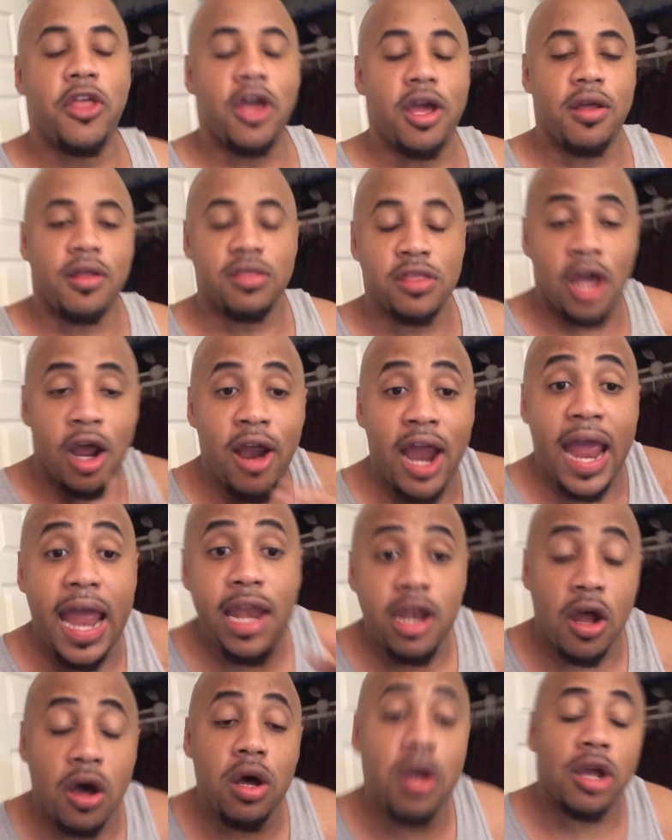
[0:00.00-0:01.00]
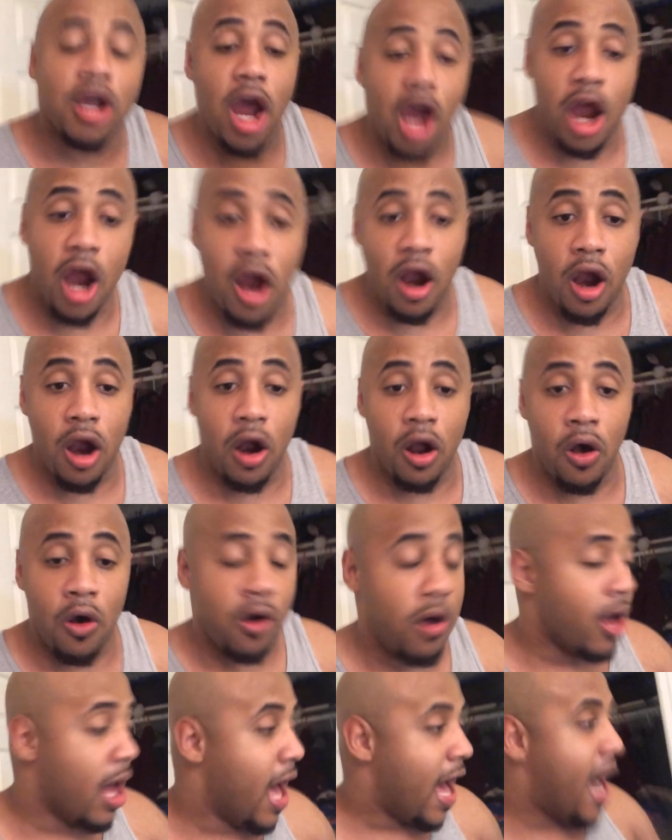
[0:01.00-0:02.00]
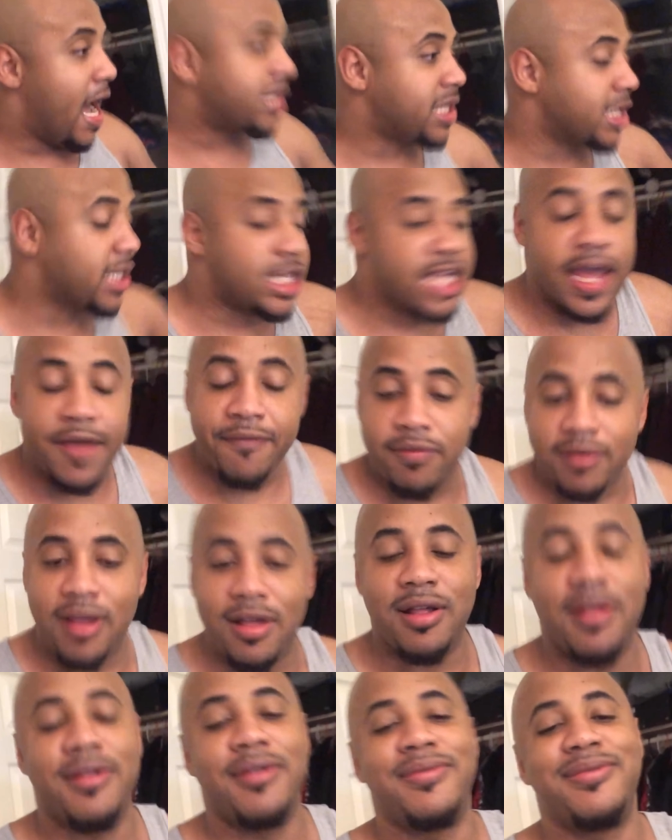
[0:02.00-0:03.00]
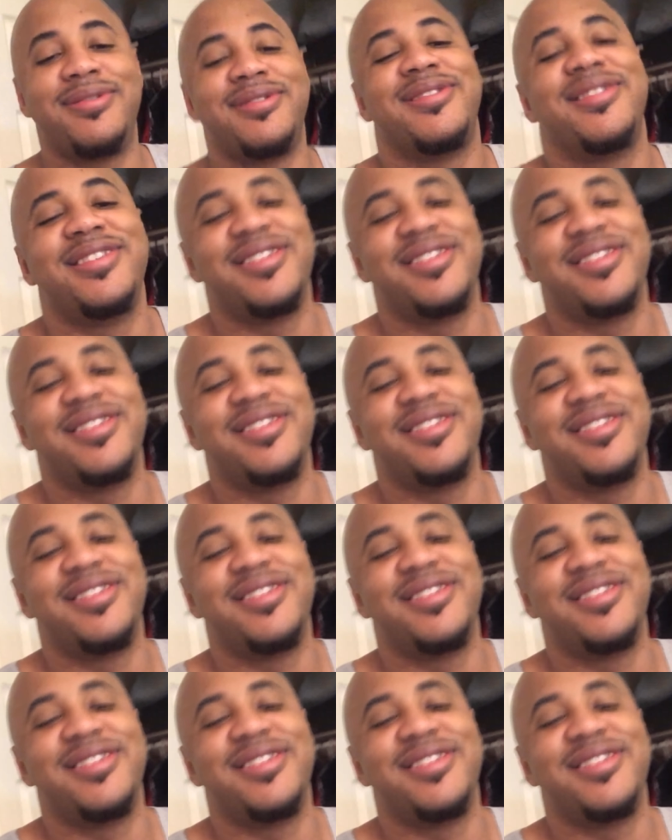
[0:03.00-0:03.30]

There, there ain't no girl. I just give.